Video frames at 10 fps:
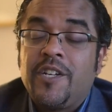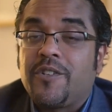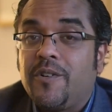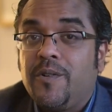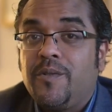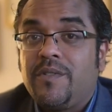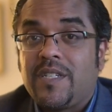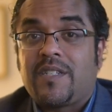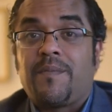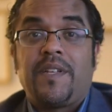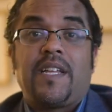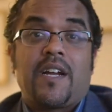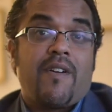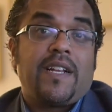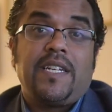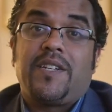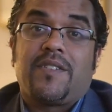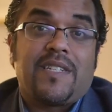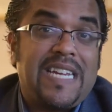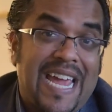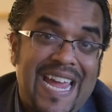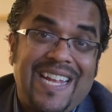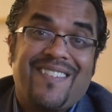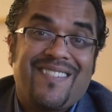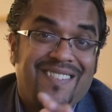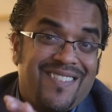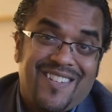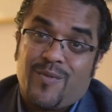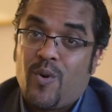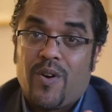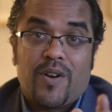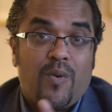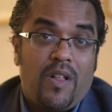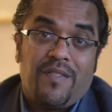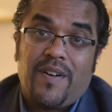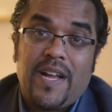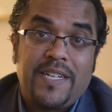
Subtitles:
So this is something that Greg teaches us. He hates this word, qualify.